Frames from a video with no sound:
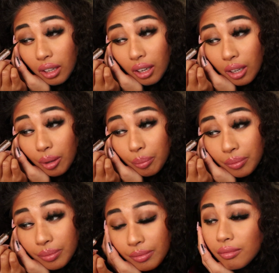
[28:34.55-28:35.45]

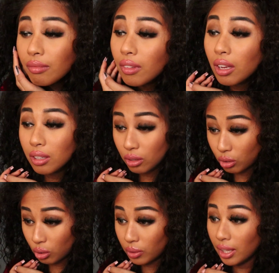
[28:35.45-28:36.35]

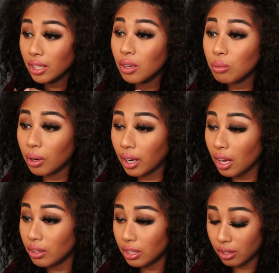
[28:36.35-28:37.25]
so that didn't work
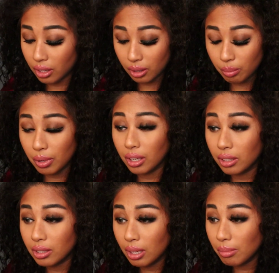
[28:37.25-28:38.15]
out either,
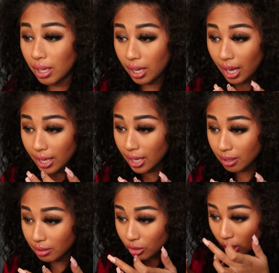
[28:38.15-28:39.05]
because I'm like, I
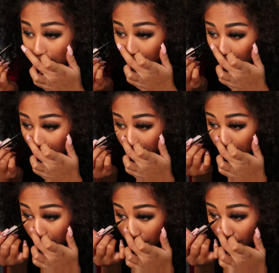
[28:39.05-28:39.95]
can't drop her off
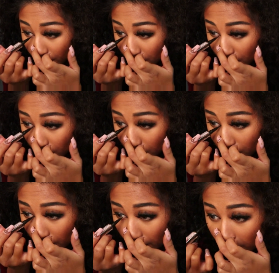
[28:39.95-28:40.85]
and pick her up.
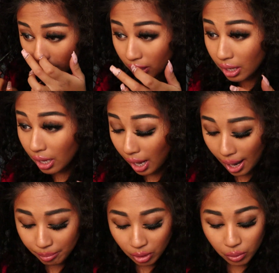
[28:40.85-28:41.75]
Like,
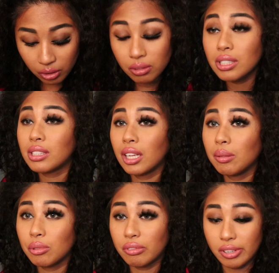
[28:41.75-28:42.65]
I'm the one who needs
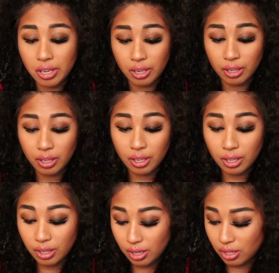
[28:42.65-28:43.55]
help over here,
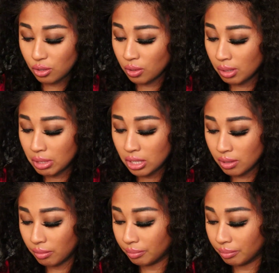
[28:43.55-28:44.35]
you know what I mean?